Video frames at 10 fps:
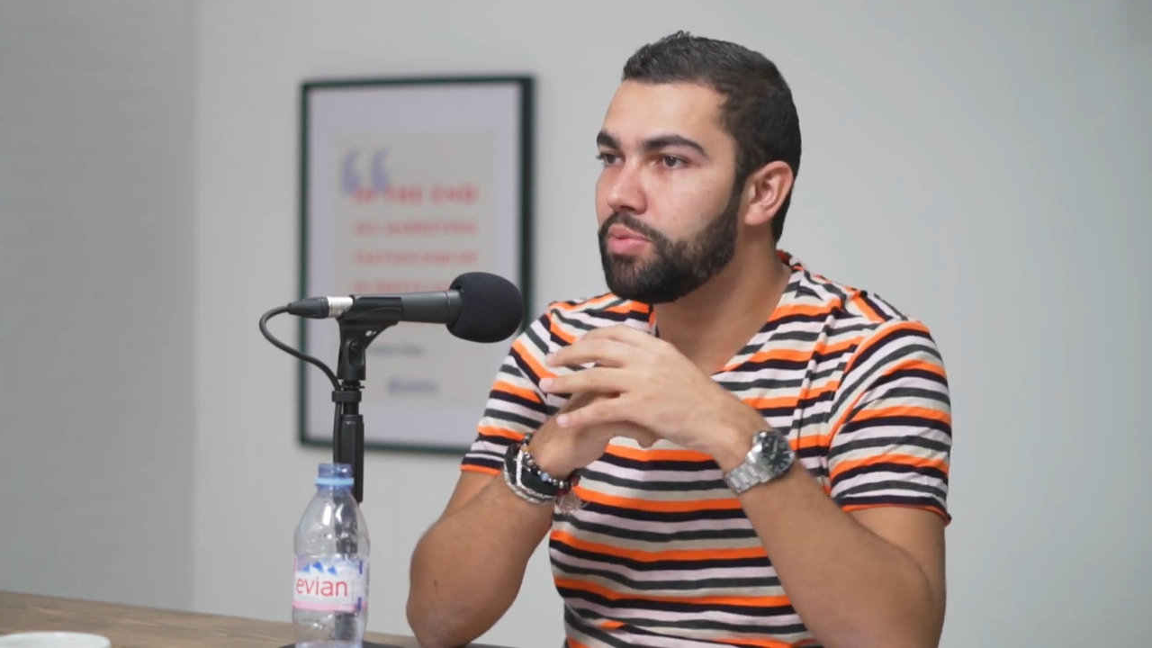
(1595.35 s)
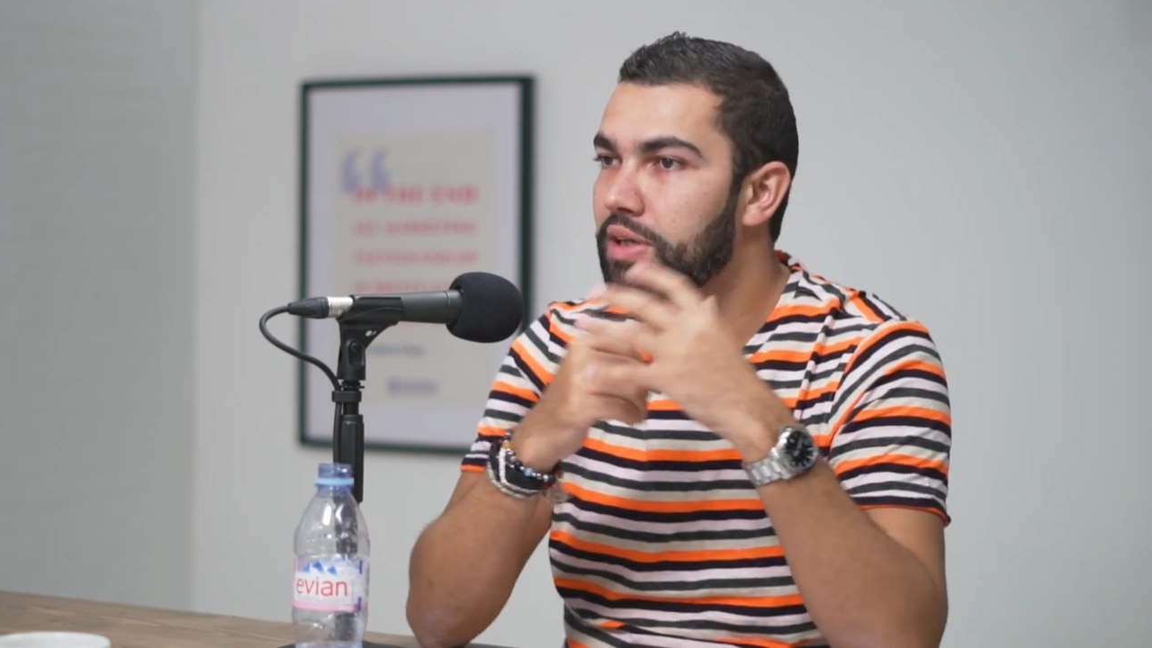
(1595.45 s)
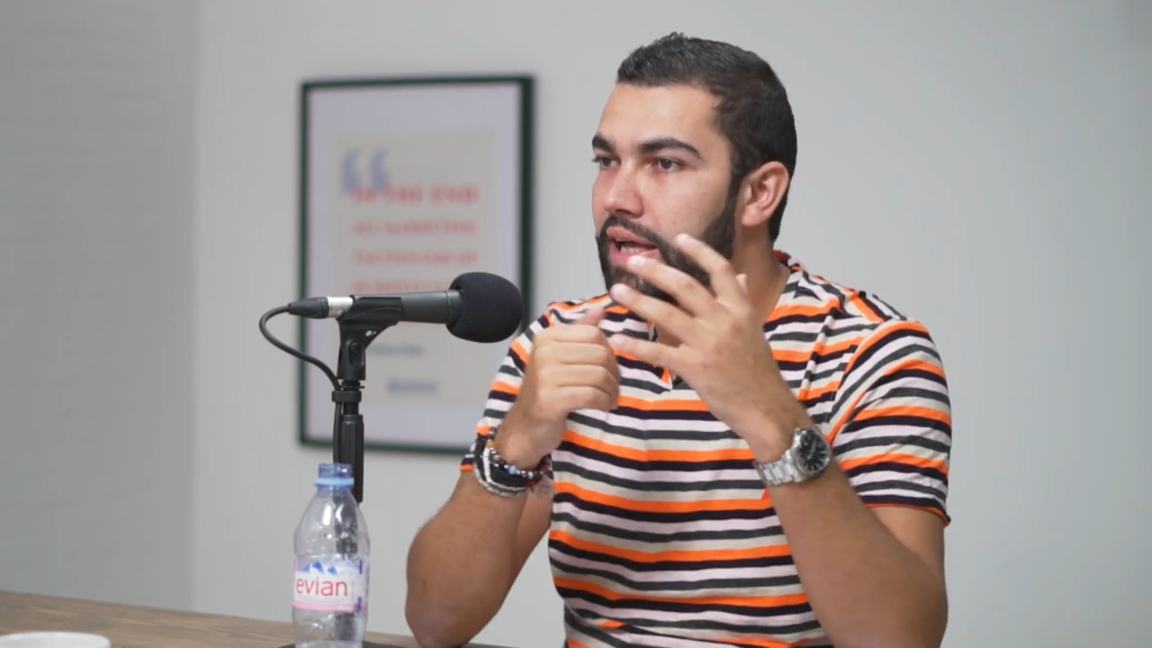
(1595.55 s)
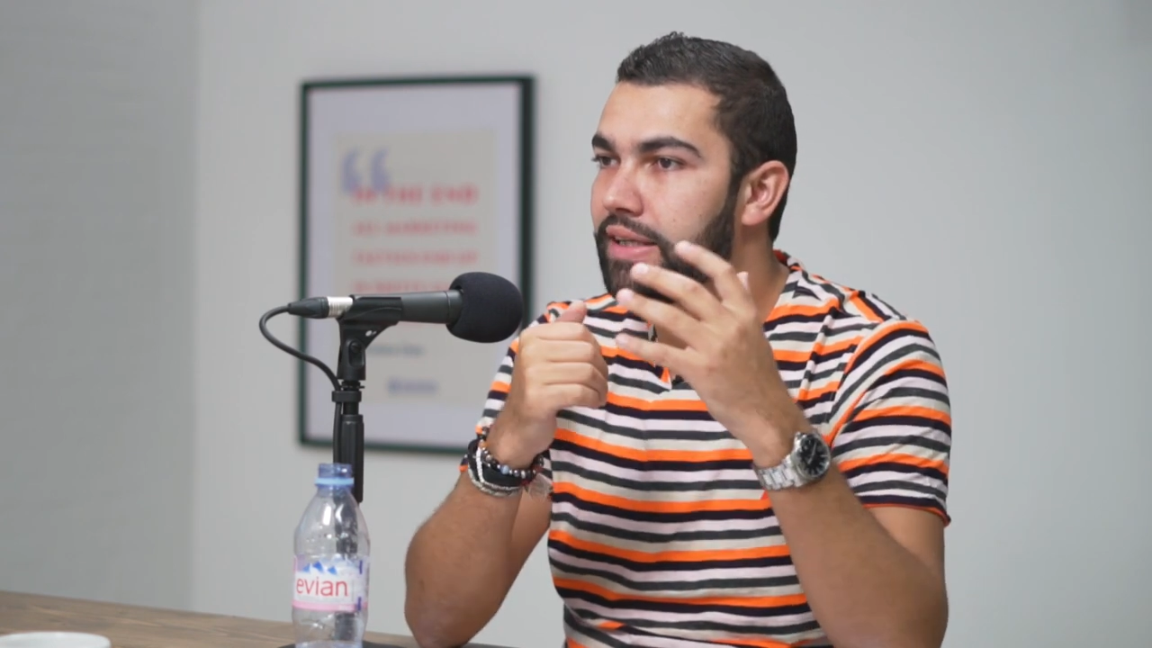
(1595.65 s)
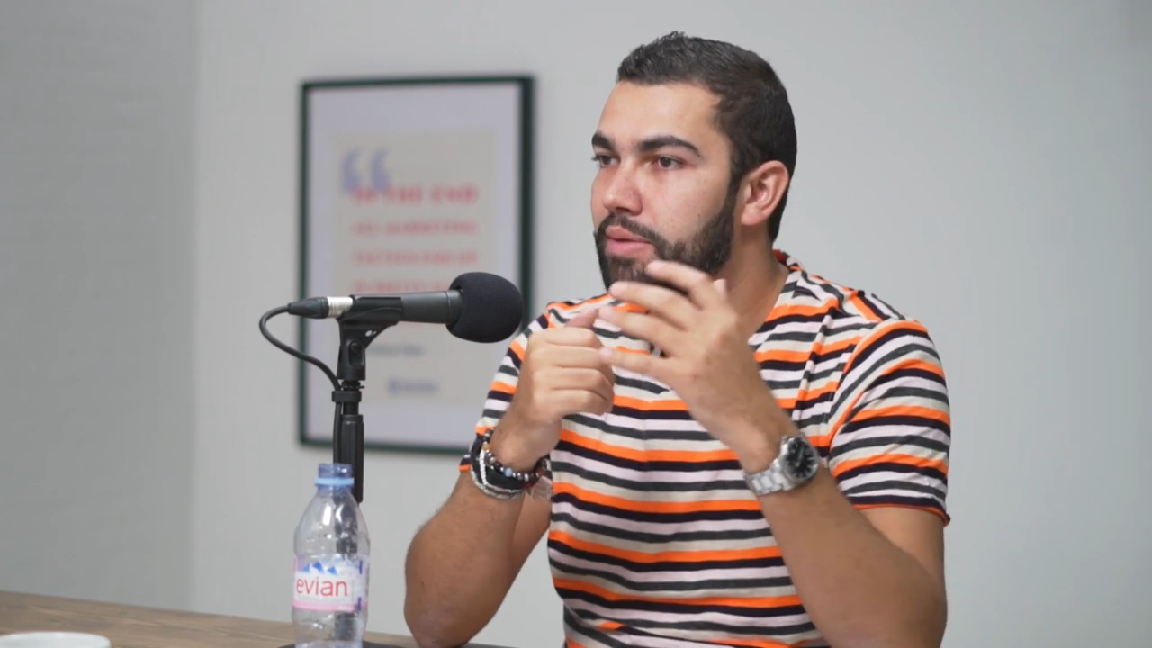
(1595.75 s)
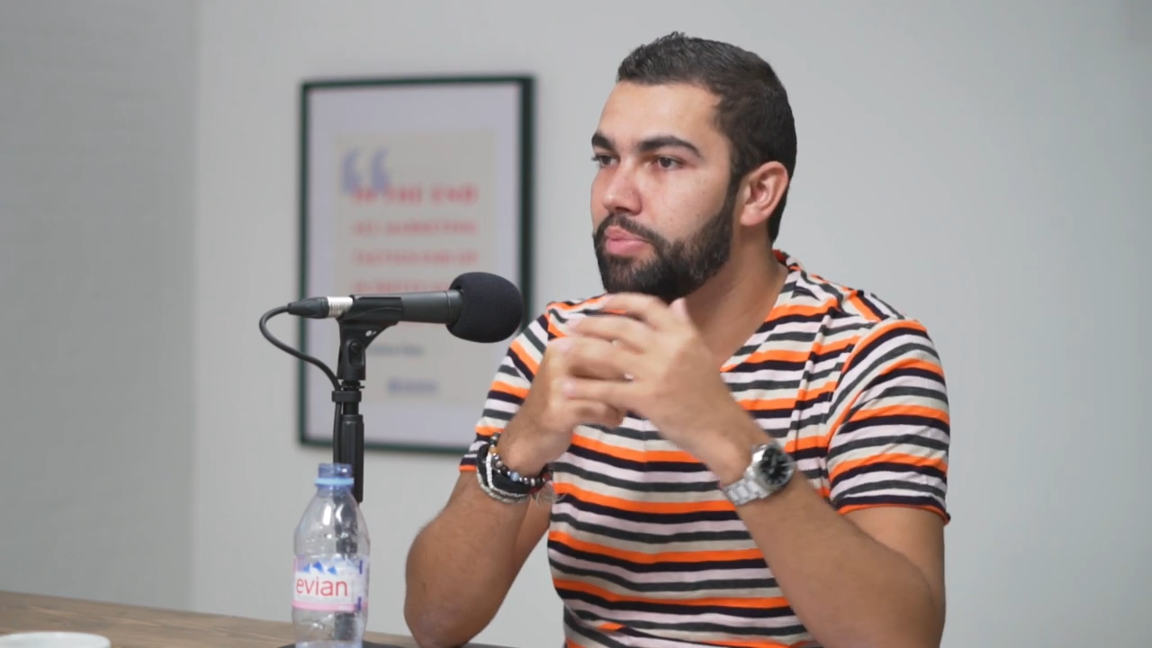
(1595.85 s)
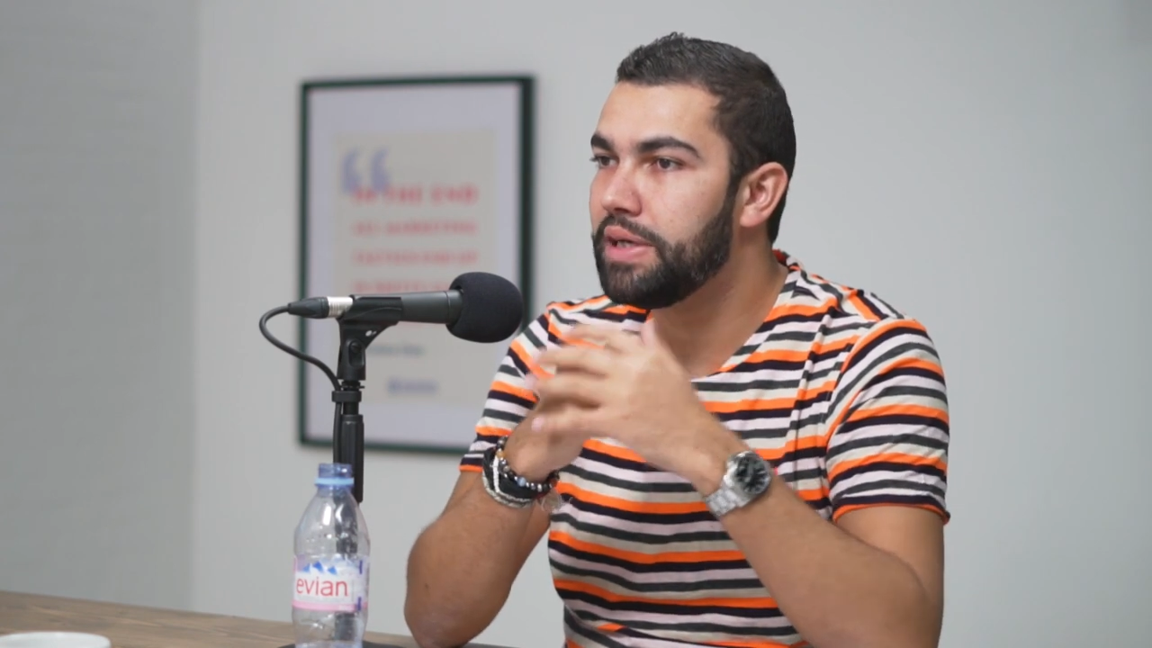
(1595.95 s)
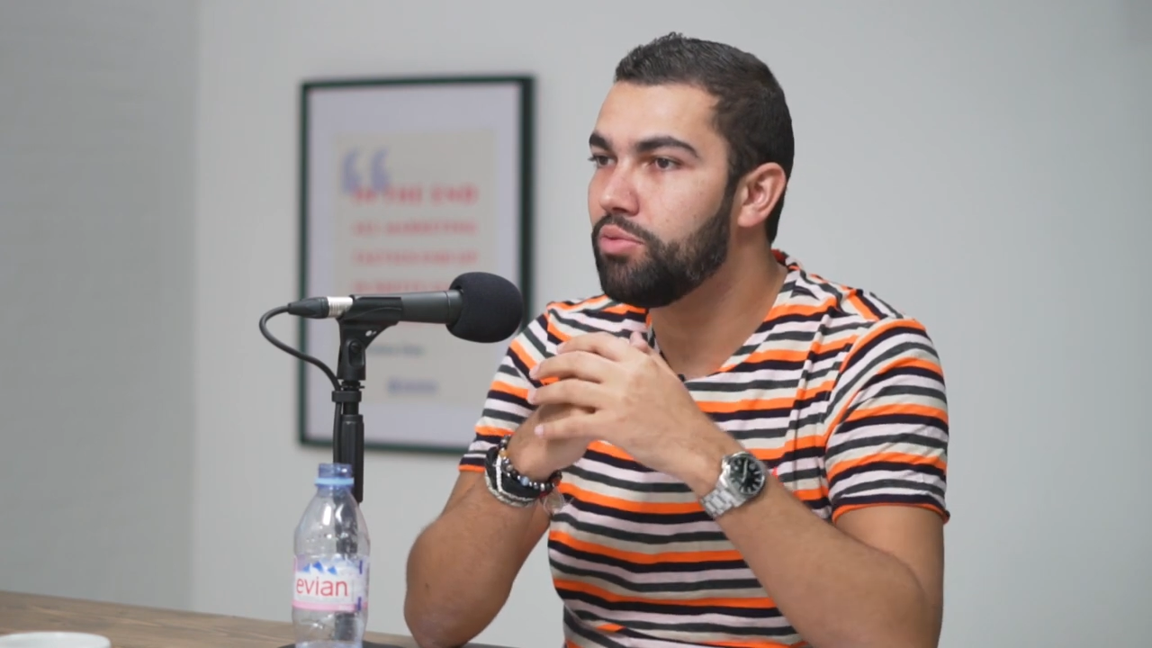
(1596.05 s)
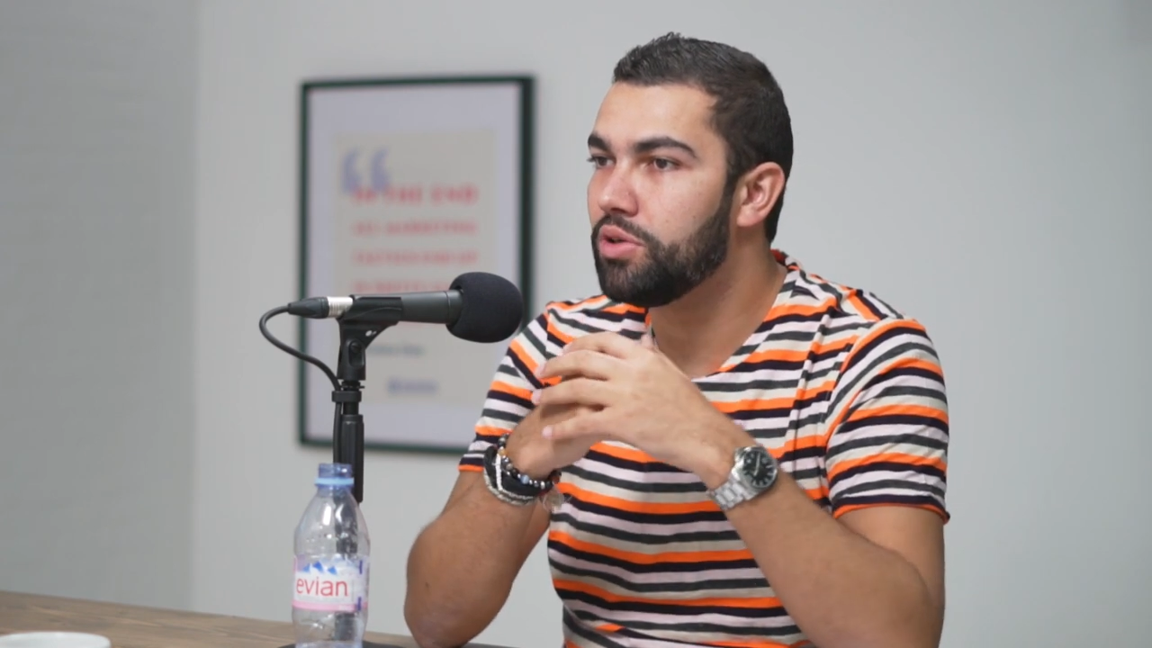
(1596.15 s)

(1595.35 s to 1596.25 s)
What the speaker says: but like the big